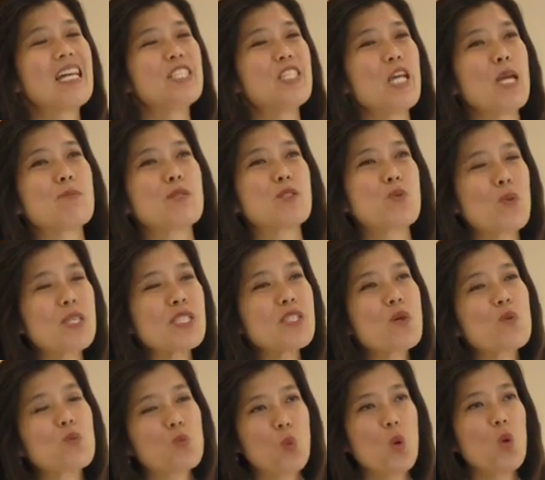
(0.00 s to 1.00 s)
James, what's
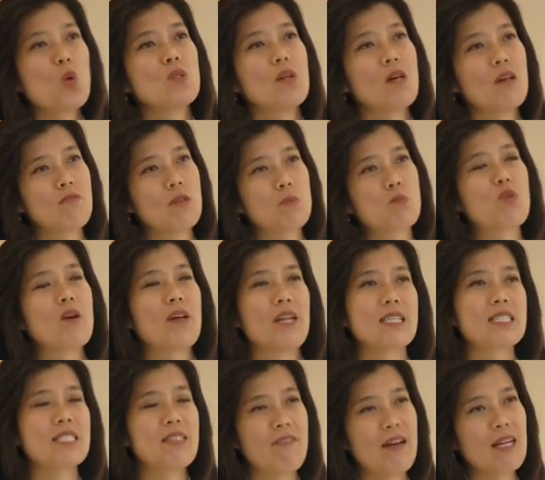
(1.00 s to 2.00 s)
the role of a
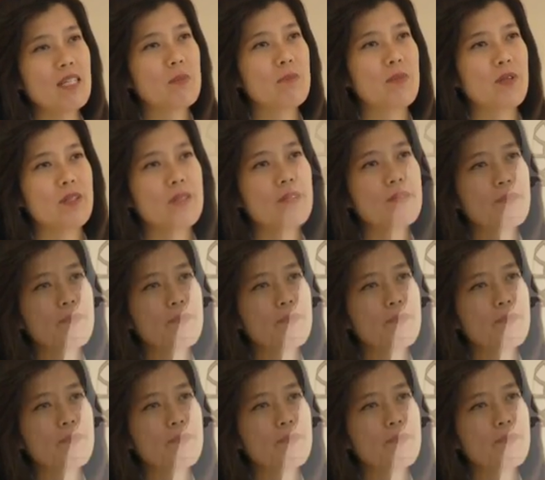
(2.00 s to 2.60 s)
product developer?